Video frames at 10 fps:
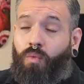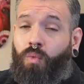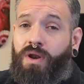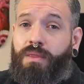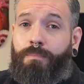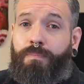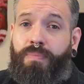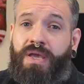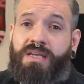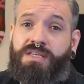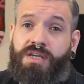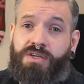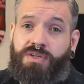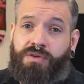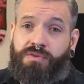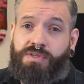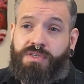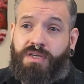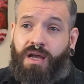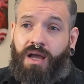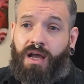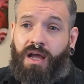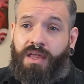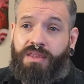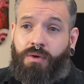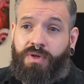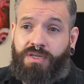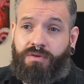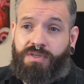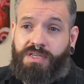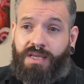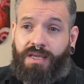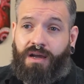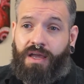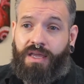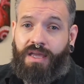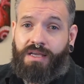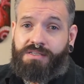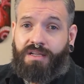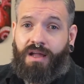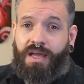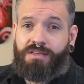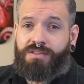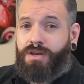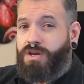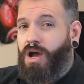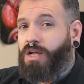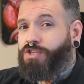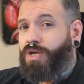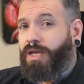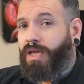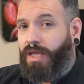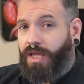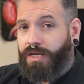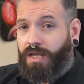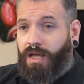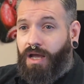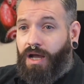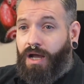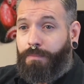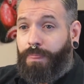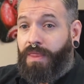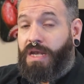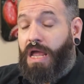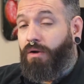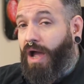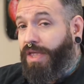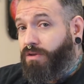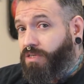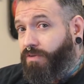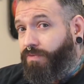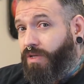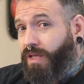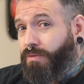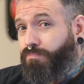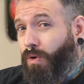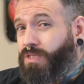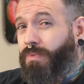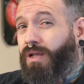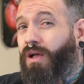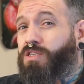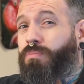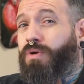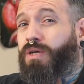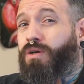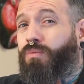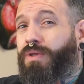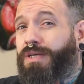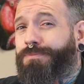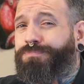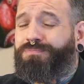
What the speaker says: One of the biggest issues that we do see is clients not checking in. Now, I usually feel like most of my clients are pretty good with it,